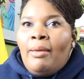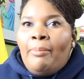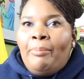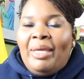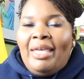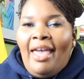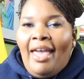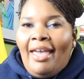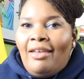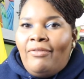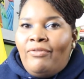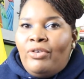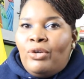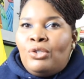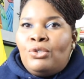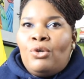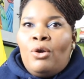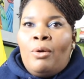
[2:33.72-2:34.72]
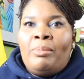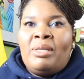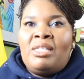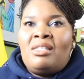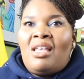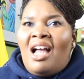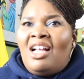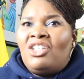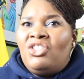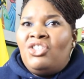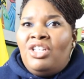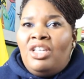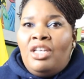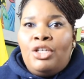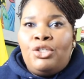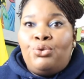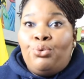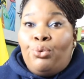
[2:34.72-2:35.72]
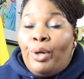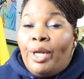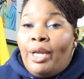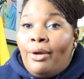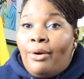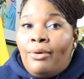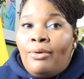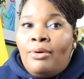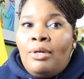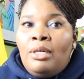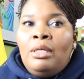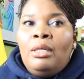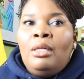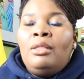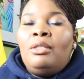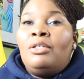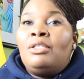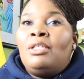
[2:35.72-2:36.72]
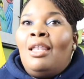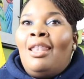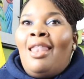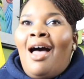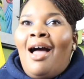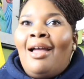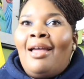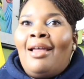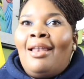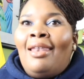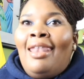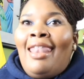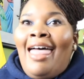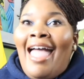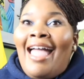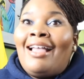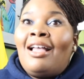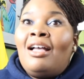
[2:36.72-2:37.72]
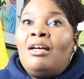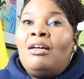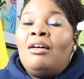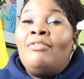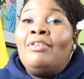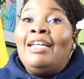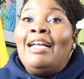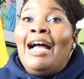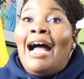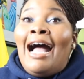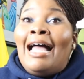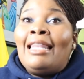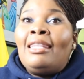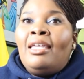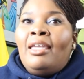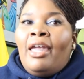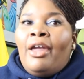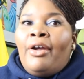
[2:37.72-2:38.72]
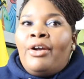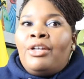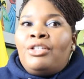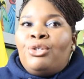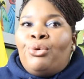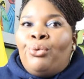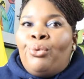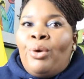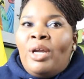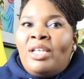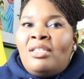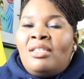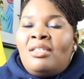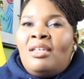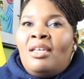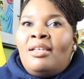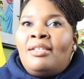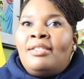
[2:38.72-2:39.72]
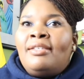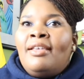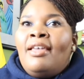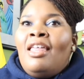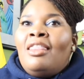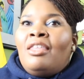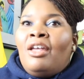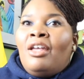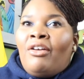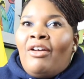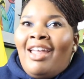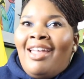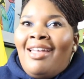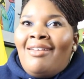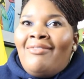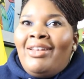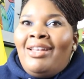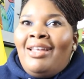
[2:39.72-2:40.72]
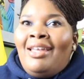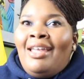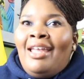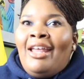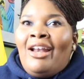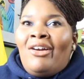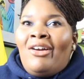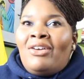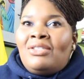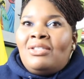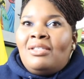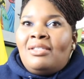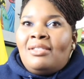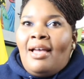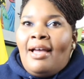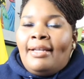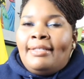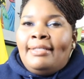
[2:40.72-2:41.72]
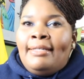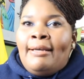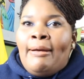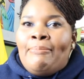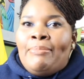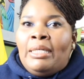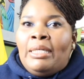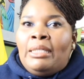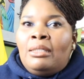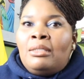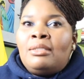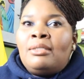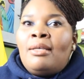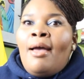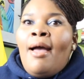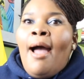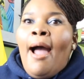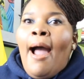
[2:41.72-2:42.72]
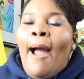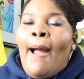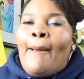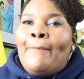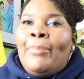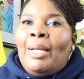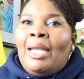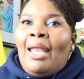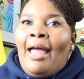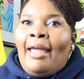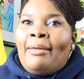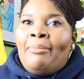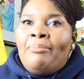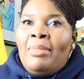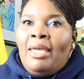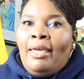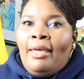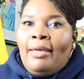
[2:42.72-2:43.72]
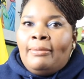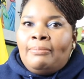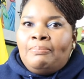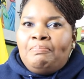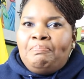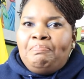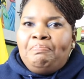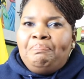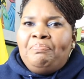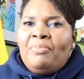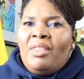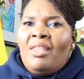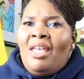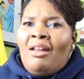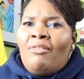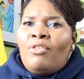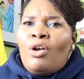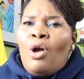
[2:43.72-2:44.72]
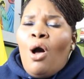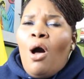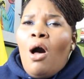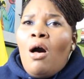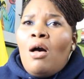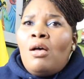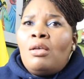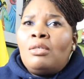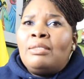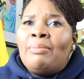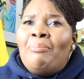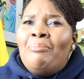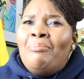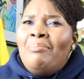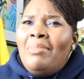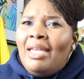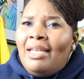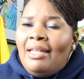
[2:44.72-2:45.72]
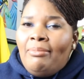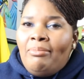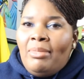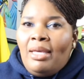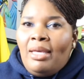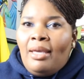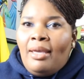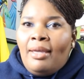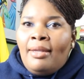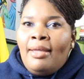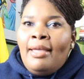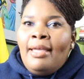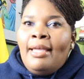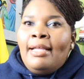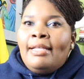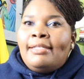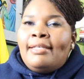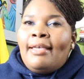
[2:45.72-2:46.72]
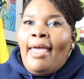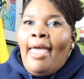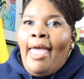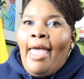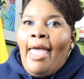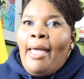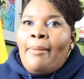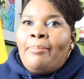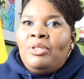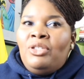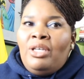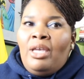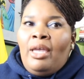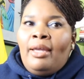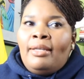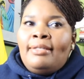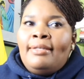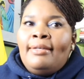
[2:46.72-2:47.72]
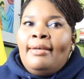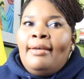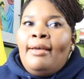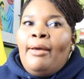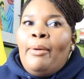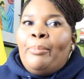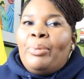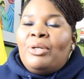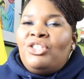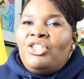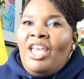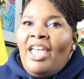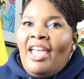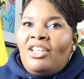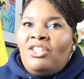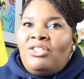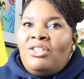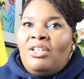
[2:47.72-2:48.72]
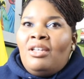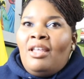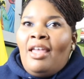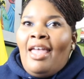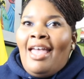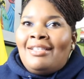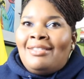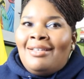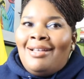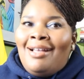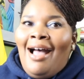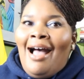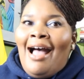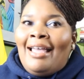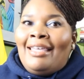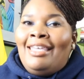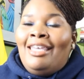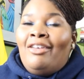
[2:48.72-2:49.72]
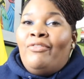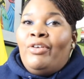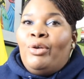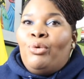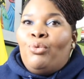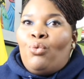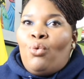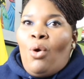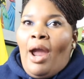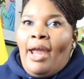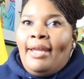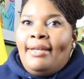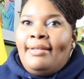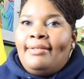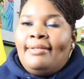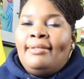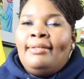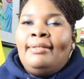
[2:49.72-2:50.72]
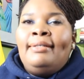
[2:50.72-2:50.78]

behaviors, or misogyny is real. There's a lack of godly characteristics that are evident in our society amongst our black men that have caused many men to abject protection as a God-given right.